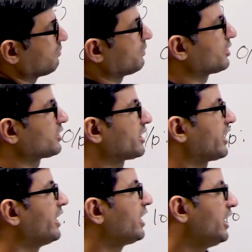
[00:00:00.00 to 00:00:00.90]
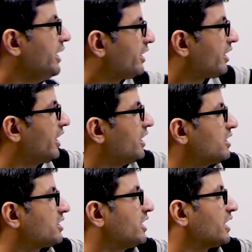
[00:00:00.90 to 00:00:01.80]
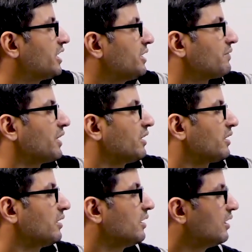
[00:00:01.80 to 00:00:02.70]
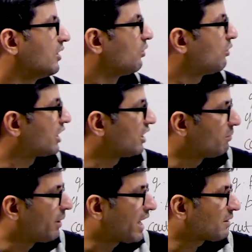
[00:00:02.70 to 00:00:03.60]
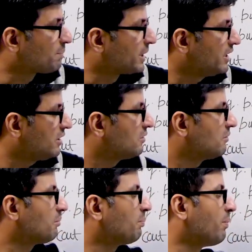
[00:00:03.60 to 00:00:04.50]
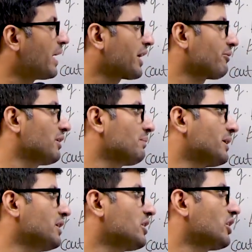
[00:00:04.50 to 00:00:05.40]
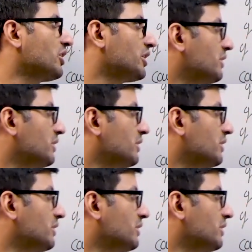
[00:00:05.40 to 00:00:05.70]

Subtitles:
Because currently 10 is there at the front. What will back print? Back will print 30.